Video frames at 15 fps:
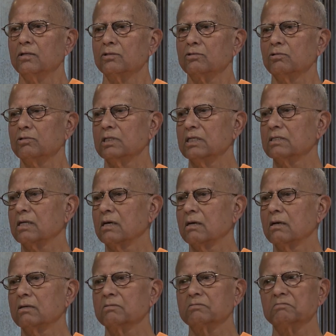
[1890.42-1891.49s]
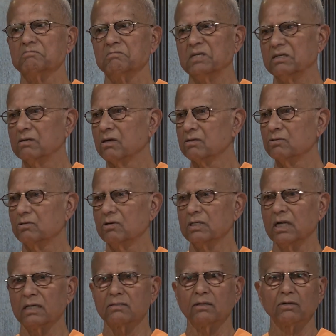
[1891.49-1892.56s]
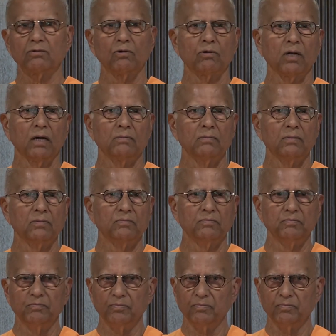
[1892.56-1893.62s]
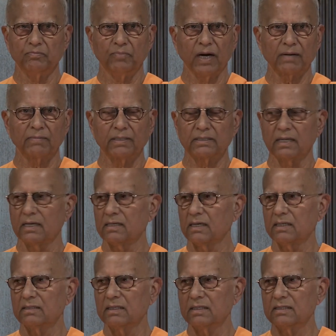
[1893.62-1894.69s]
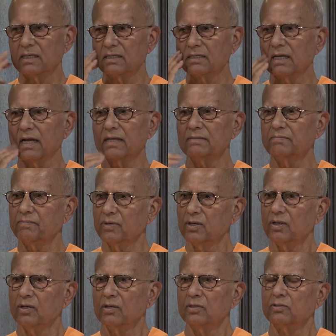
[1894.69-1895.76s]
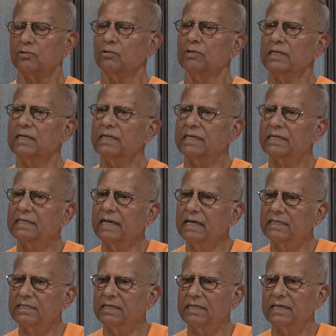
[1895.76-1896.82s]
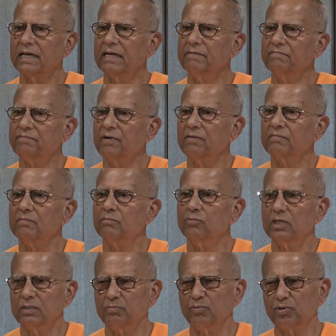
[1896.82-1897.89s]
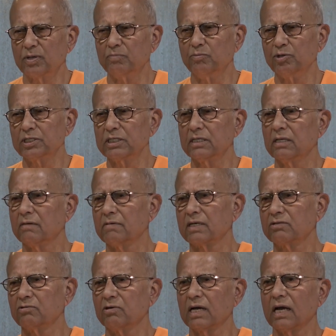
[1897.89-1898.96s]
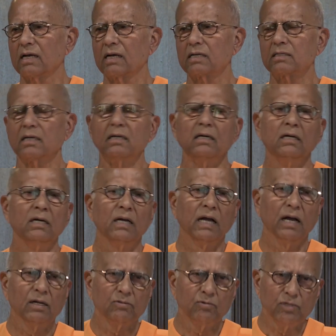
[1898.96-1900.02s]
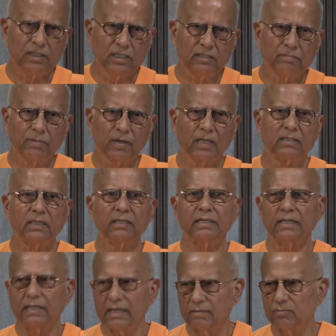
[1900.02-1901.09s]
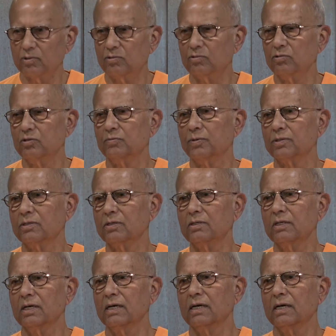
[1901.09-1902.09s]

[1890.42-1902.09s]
So this girl, Jajan or Ram Bagbazar and this and that. So he, she came from, from Murshidabad to Calcutta and with his brother came to Udbodhan